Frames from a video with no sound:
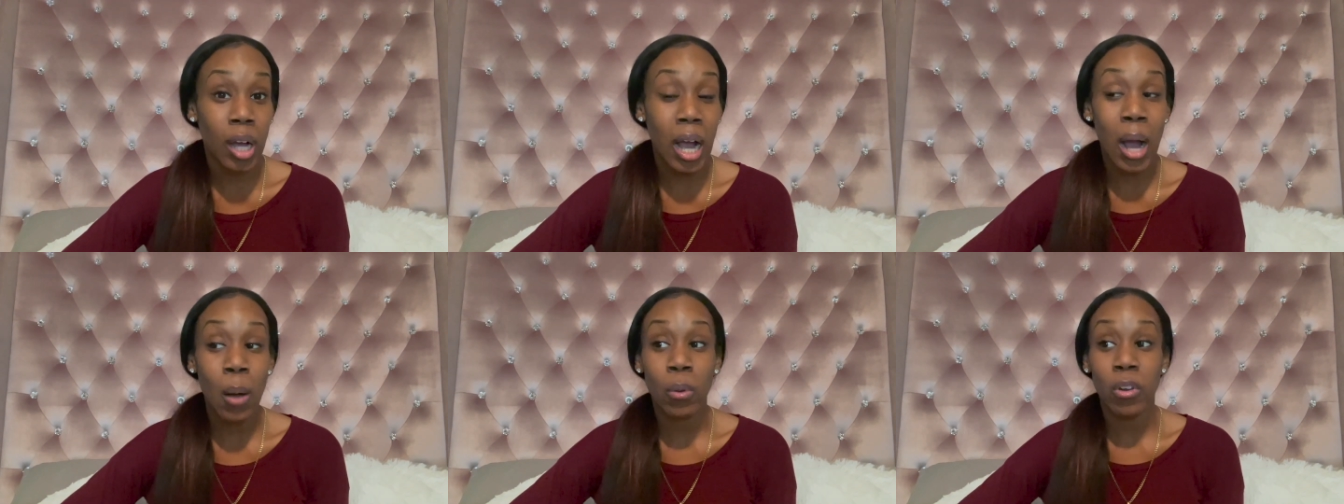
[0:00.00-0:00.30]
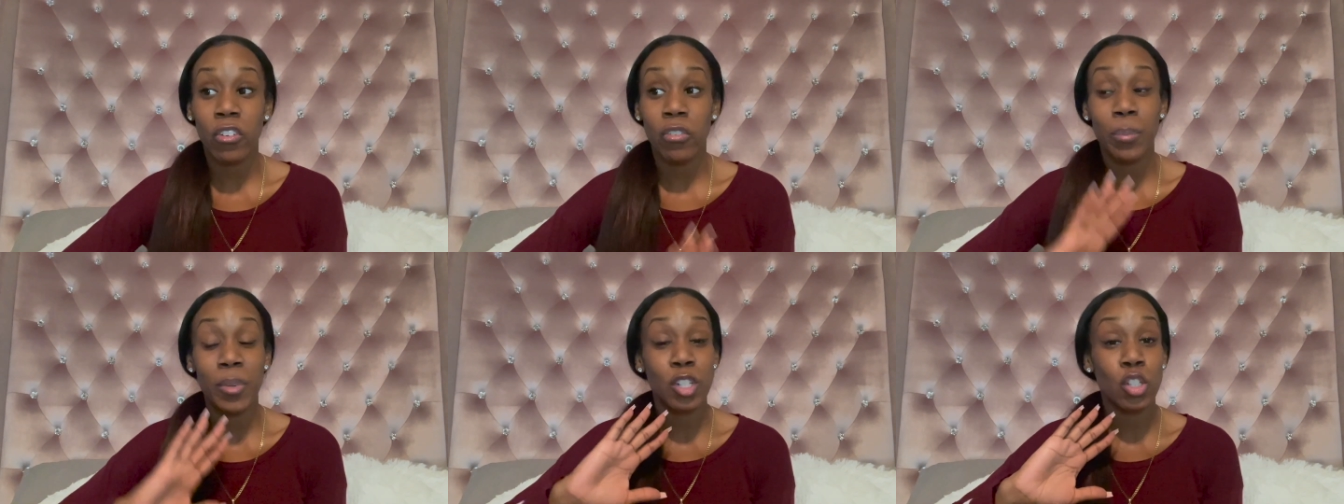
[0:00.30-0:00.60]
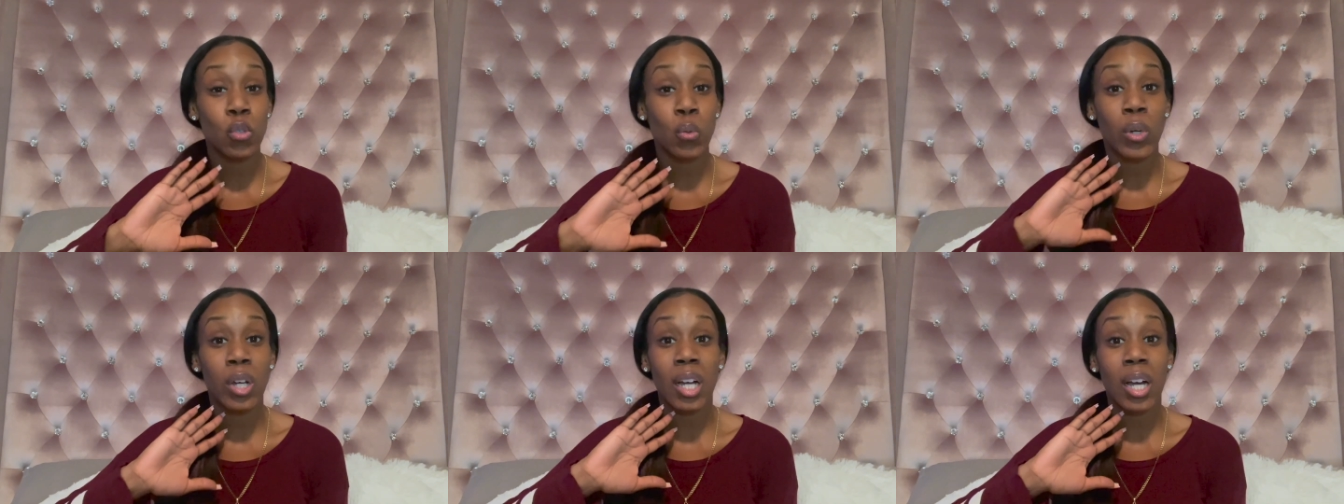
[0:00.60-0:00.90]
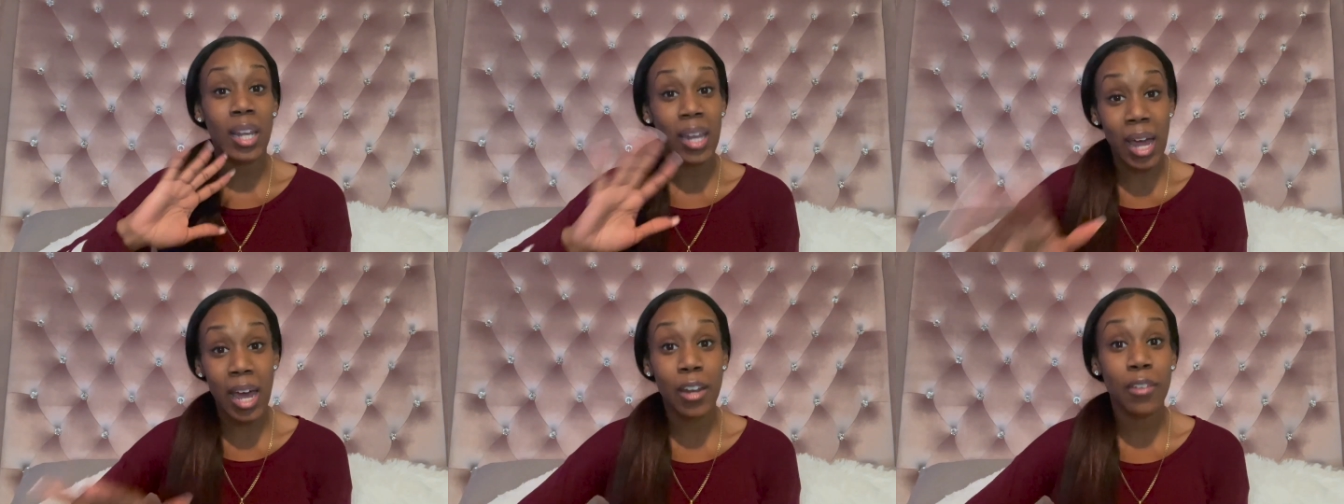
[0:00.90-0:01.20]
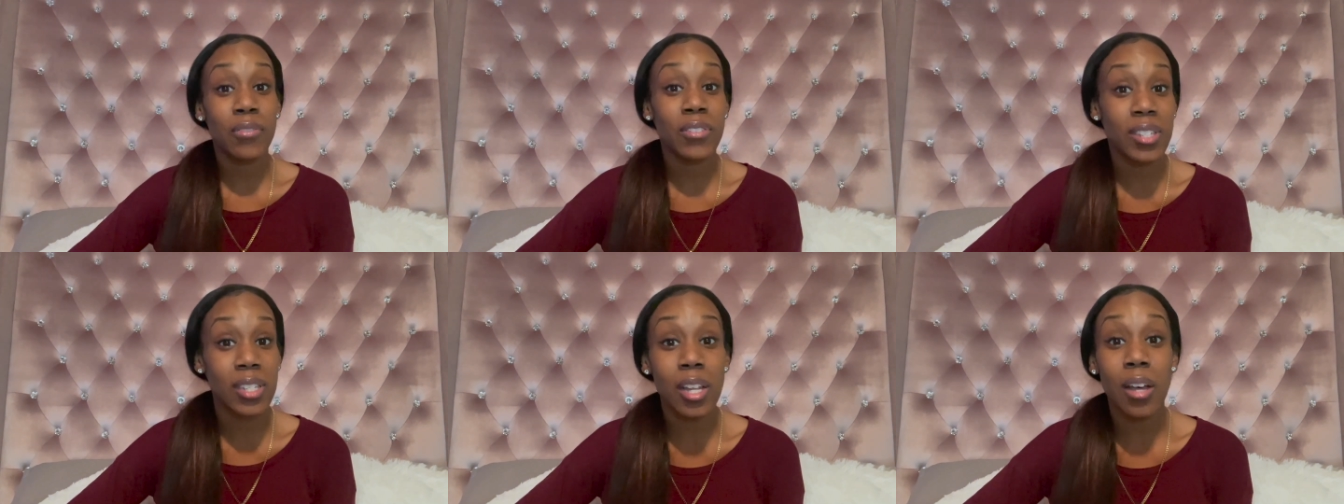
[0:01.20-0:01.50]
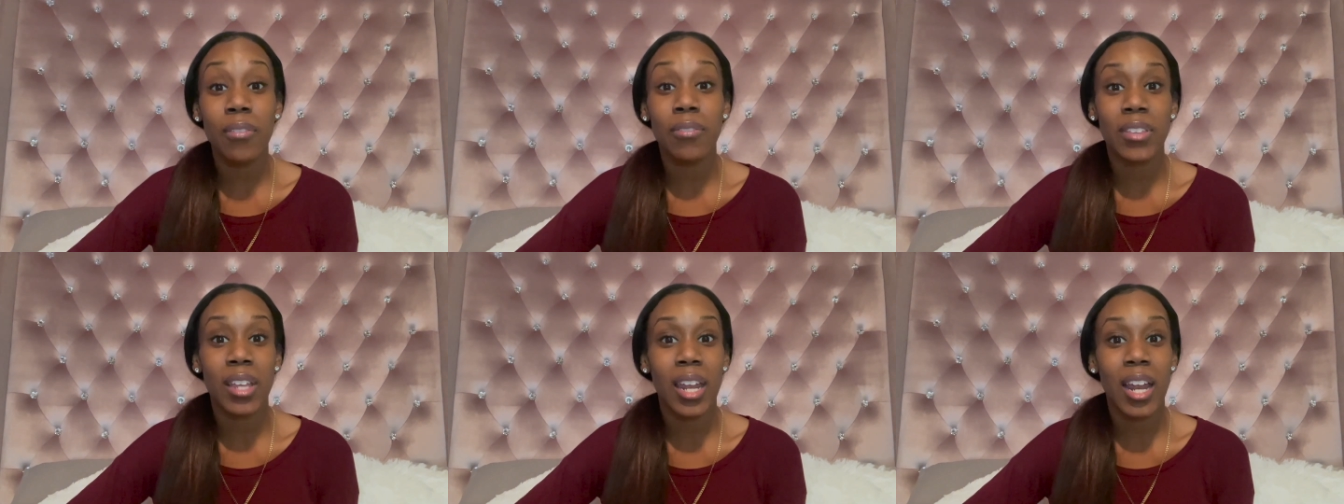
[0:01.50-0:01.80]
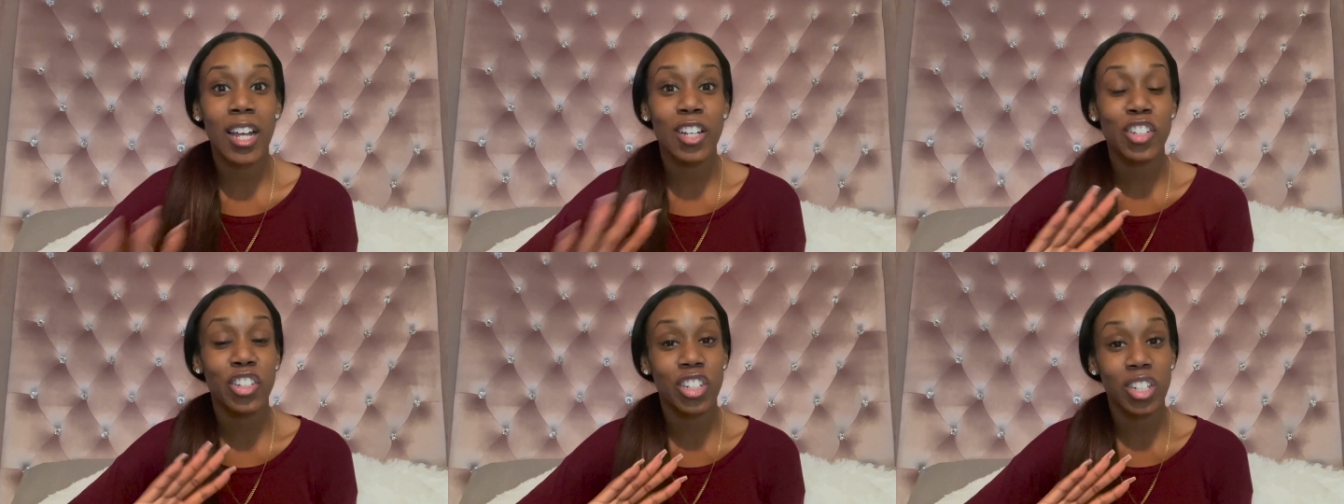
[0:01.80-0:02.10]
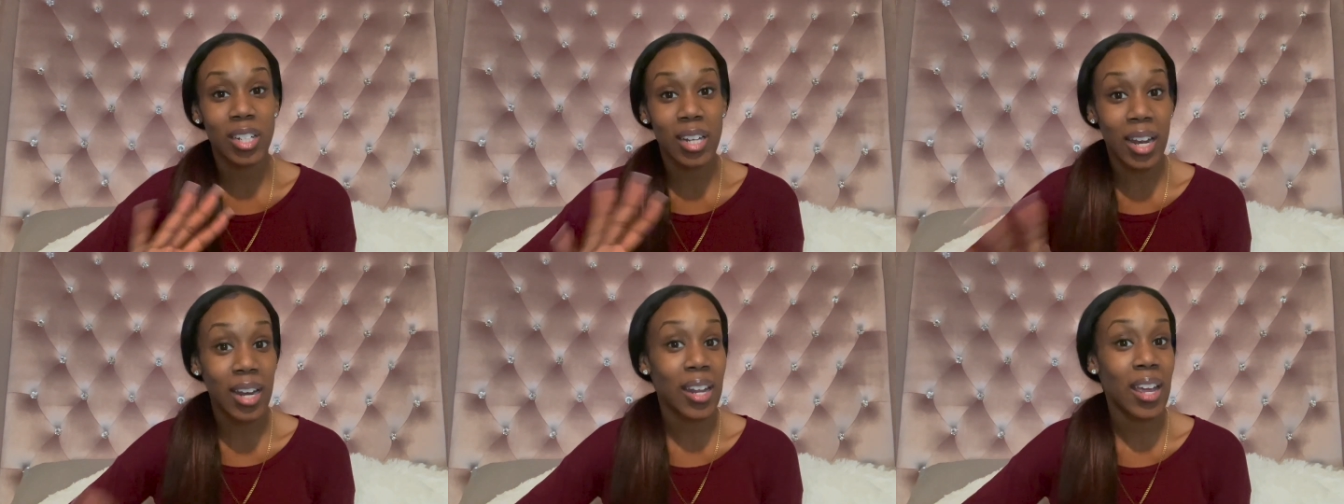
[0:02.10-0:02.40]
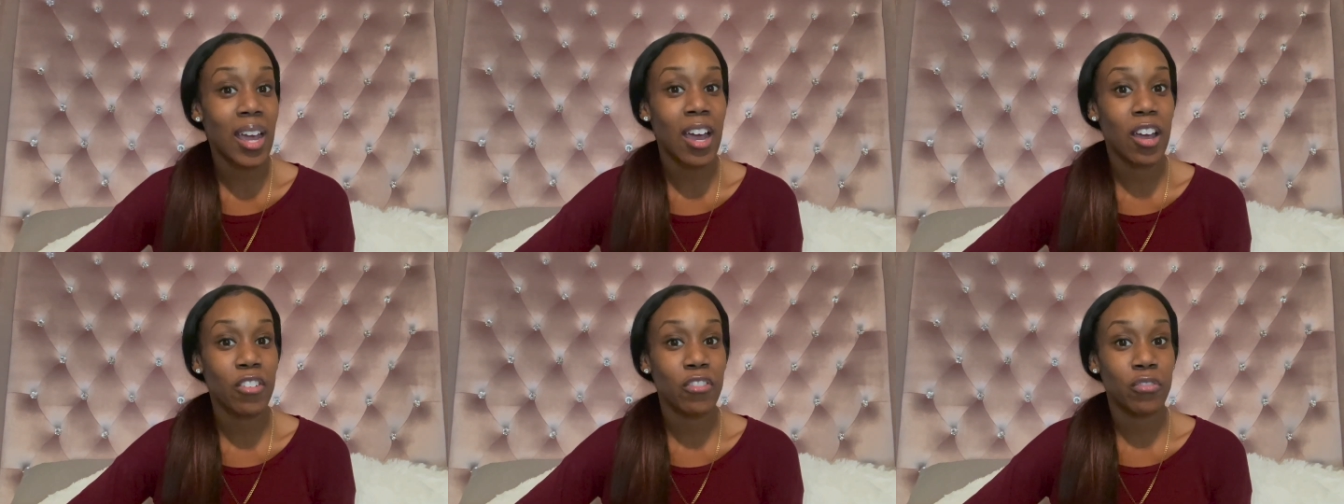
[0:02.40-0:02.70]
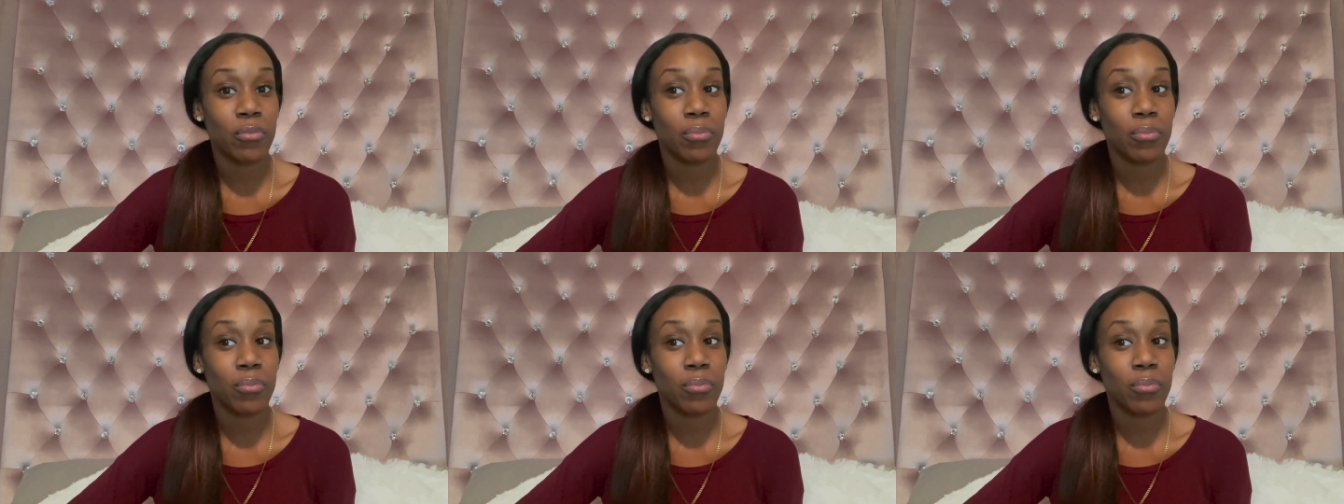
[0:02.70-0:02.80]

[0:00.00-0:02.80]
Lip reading: I would have been doing a lot of stuff that I should not have,